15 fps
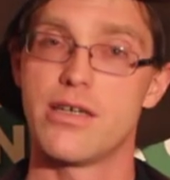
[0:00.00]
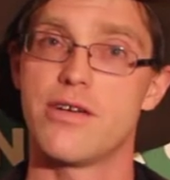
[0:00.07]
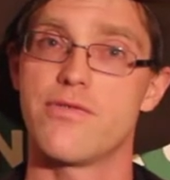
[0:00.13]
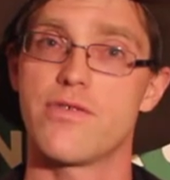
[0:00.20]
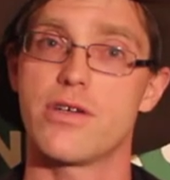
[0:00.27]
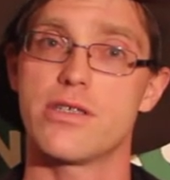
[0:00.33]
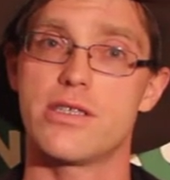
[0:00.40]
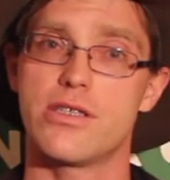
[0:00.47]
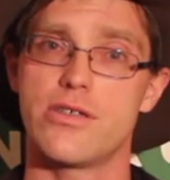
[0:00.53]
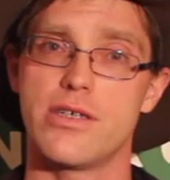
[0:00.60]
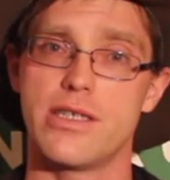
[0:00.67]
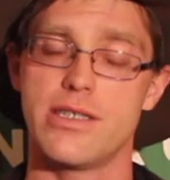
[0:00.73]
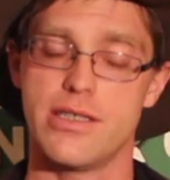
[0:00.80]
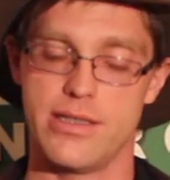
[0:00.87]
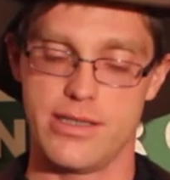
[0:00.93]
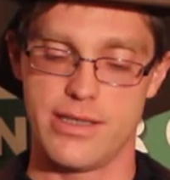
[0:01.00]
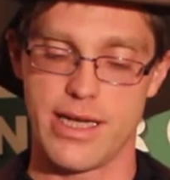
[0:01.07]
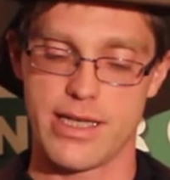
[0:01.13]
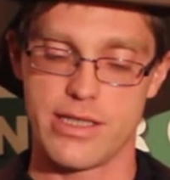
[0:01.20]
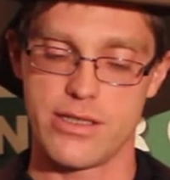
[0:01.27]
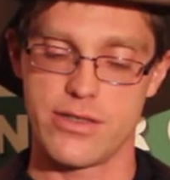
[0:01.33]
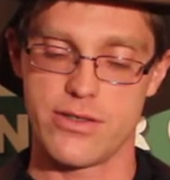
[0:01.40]
first choice,
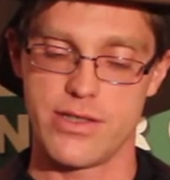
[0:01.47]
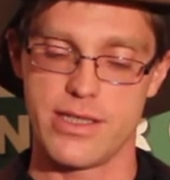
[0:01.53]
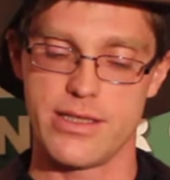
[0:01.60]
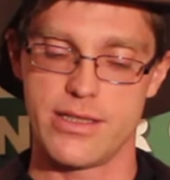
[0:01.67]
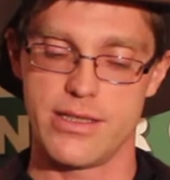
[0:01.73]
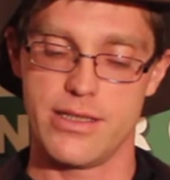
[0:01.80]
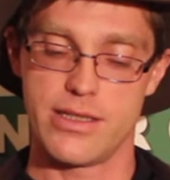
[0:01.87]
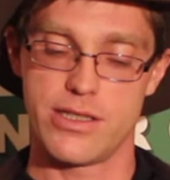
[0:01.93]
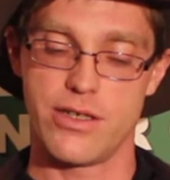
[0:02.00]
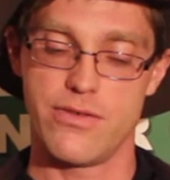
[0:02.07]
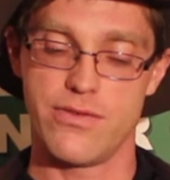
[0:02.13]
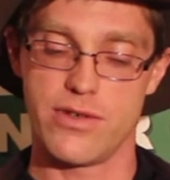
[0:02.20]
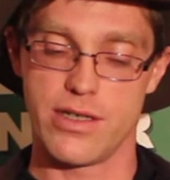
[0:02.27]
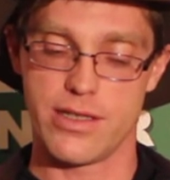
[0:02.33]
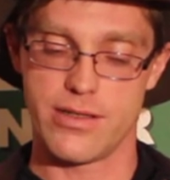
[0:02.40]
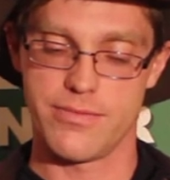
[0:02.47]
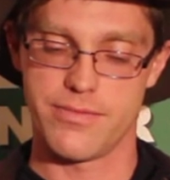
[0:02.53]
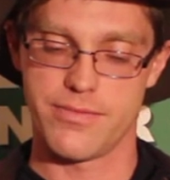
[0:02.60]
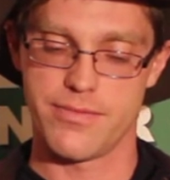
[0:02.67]
second choice, and so forth.